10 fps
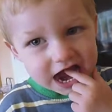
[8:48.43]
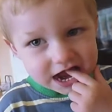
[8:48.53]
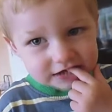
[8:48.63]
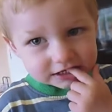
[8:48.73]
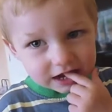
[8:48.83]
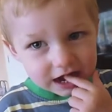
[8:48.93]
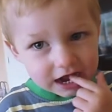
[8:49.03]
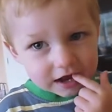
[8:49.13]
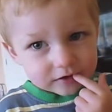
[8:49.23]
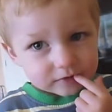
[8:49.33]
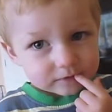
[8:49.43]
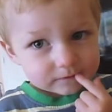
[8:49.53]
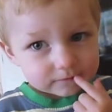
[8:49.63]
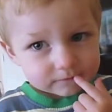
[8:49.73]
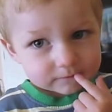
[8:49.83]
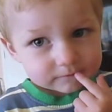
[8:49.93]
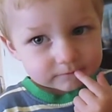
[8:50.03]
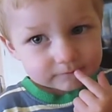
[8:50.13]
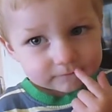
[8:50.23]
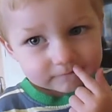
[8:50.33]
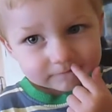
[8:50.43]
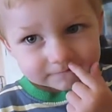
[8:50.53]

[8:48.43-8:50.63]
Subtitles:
Yeah, they're in there. Where's your ears?